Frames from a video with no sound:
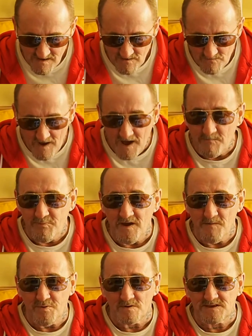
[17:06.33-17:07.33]
Right,
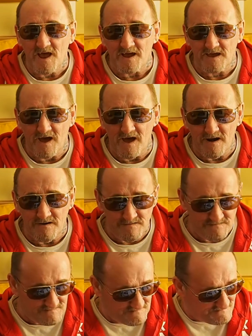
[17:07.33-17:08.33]
people, take care,
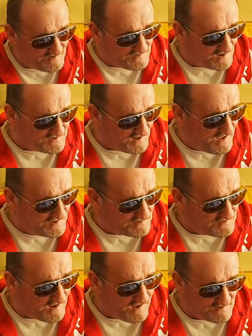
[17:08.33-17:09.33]
and as I say,
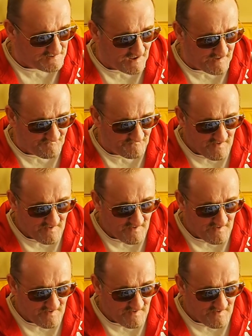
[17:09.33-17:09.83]
stay safe.